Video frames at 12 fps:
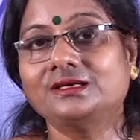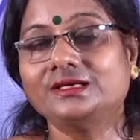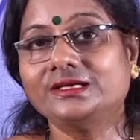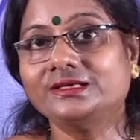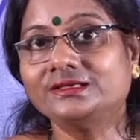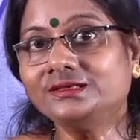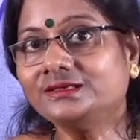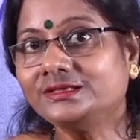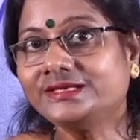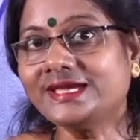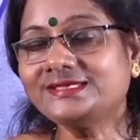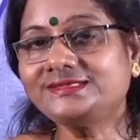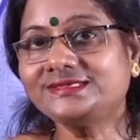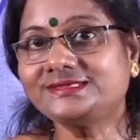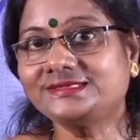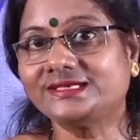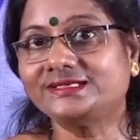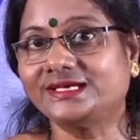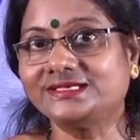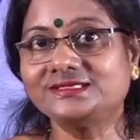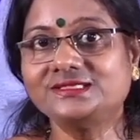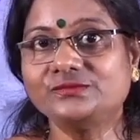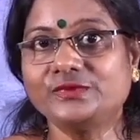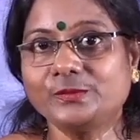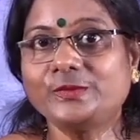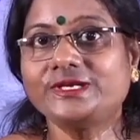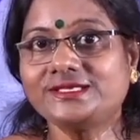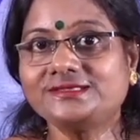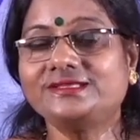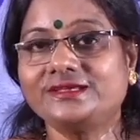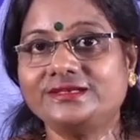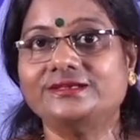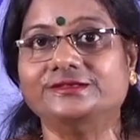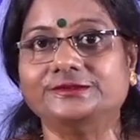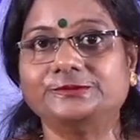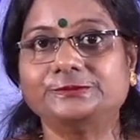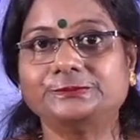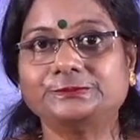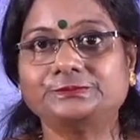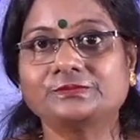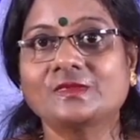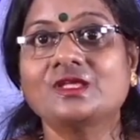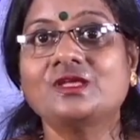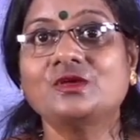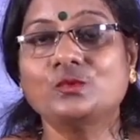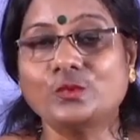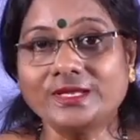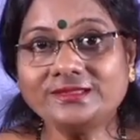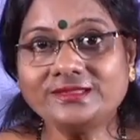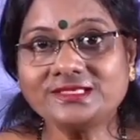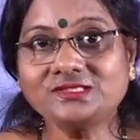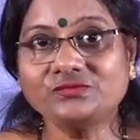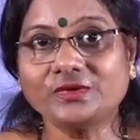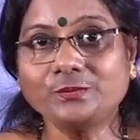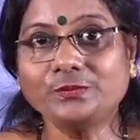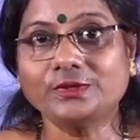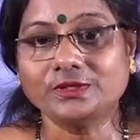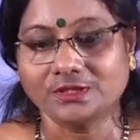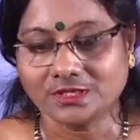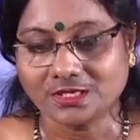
in a gaseous state, that is, the vapor is there here. When this vapor